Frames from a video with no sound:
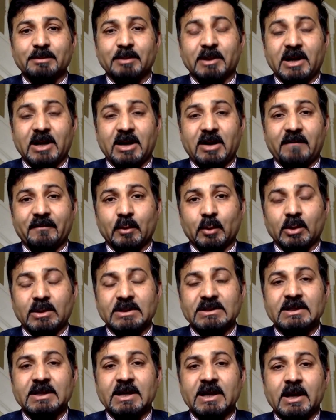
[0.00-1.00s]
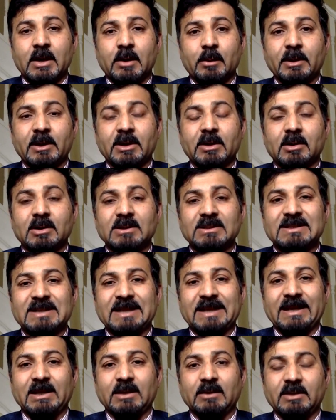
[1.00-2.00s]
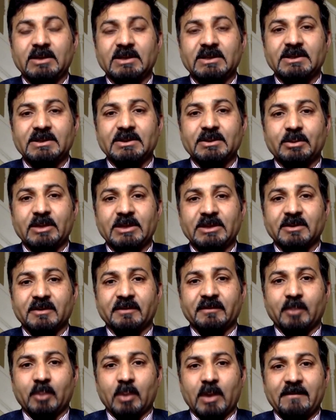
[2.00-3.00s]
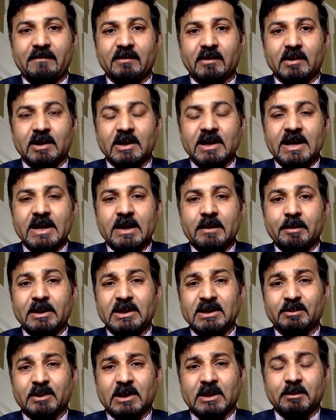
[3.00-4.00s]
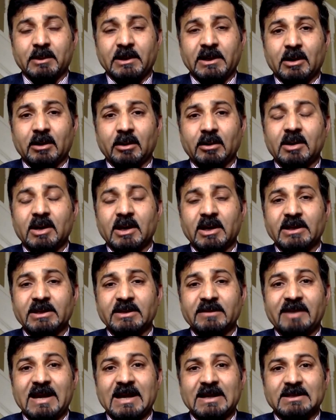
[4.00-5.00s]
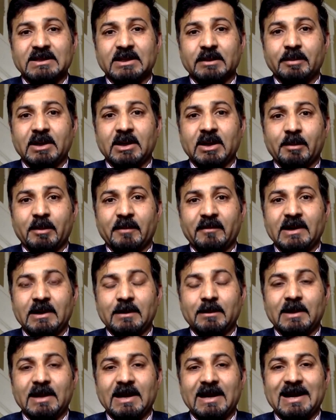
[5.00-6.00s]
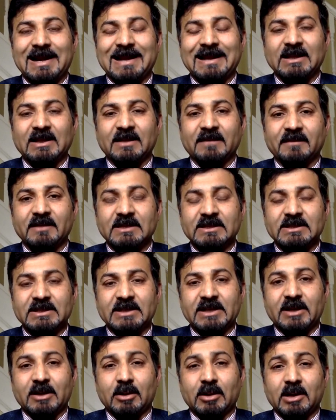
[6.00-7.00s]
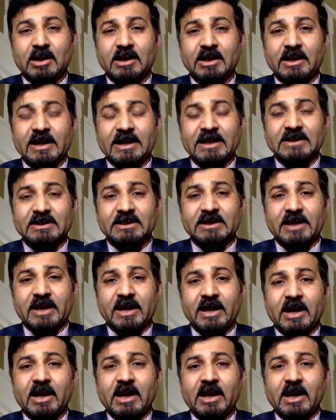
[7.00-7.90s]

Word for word: But of course, we can't stay into this situation forever because what we are looking at the vaccine become available at end of this year or earlier next year.